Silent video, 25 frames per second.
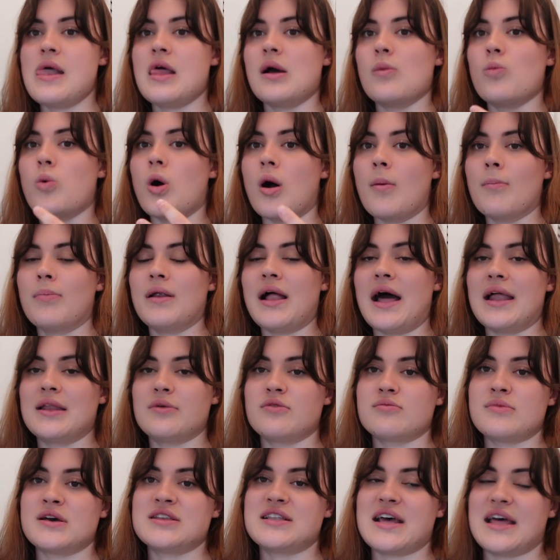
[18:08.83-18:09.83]
what I'm planning
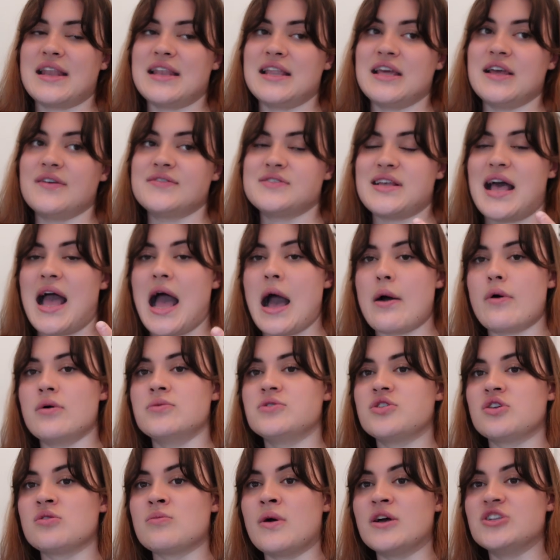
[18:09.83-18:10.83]
with my deadlifts, how I'm
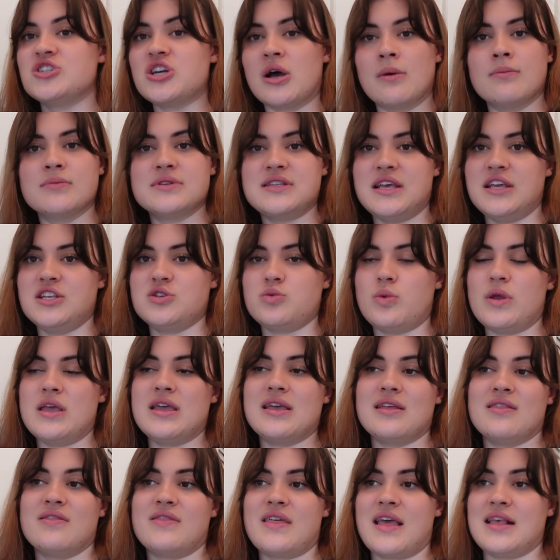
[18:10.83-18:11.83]
doing my jumps each
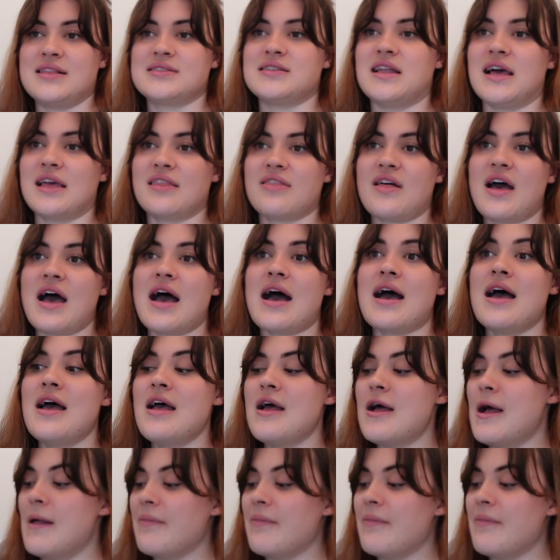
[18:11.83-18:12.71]
week and things like that.